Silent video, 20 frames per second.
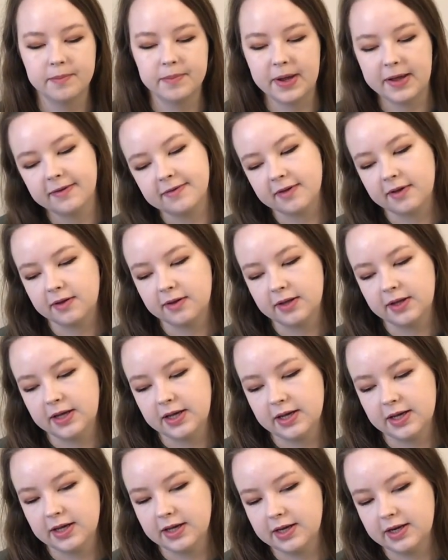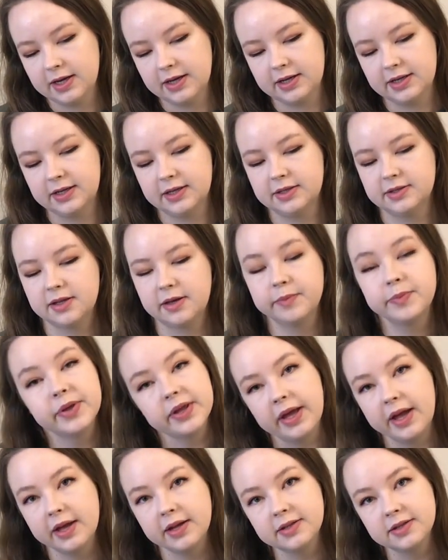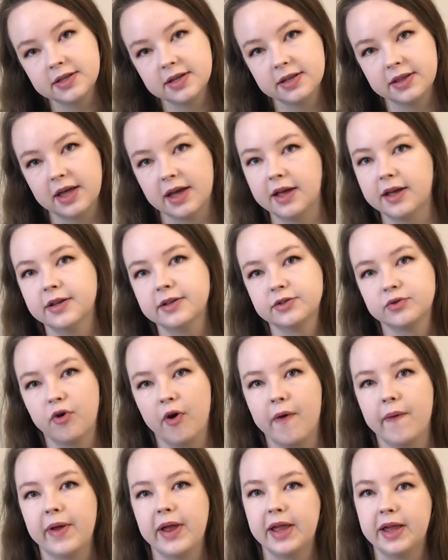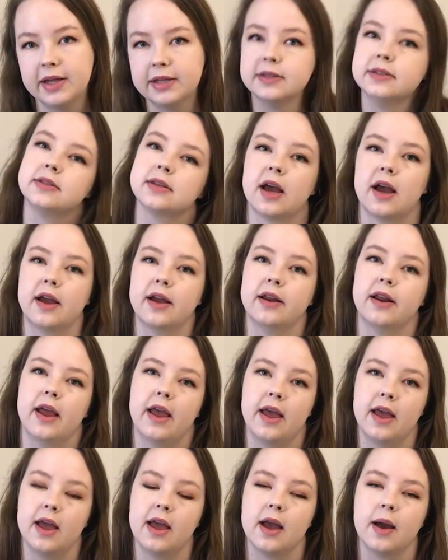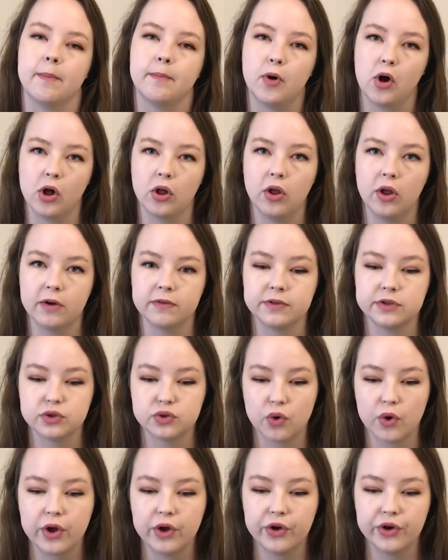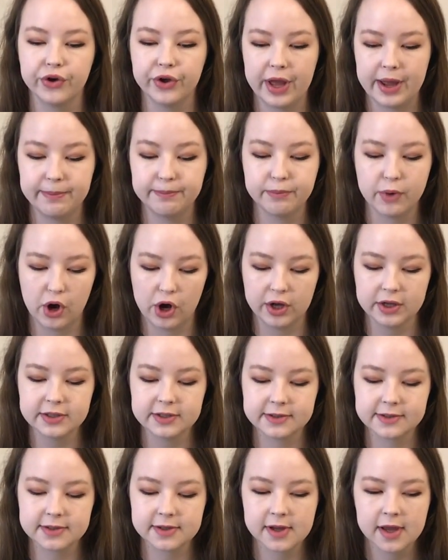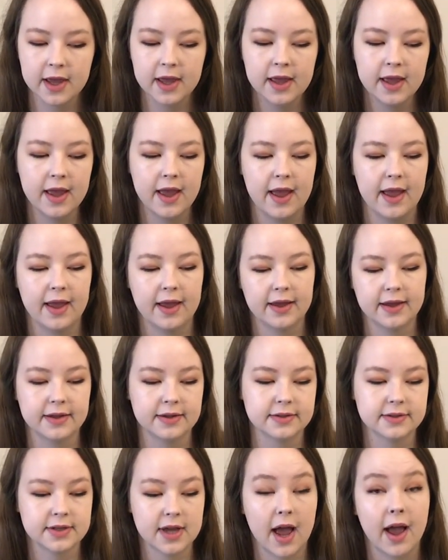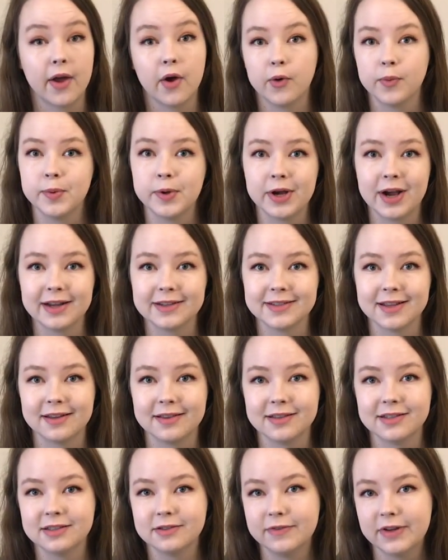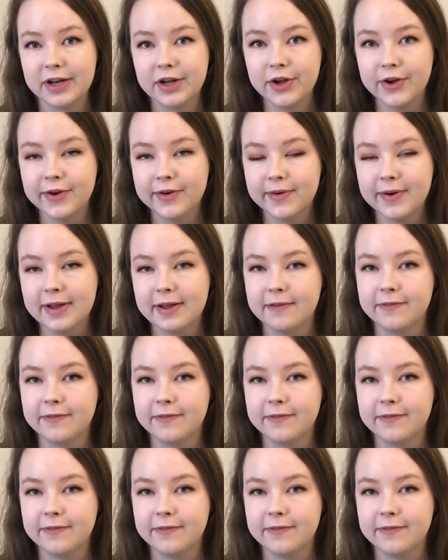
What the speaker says: Basically it is a plant that is growing inside a ball of soil and moss, and I hope you guys like this video.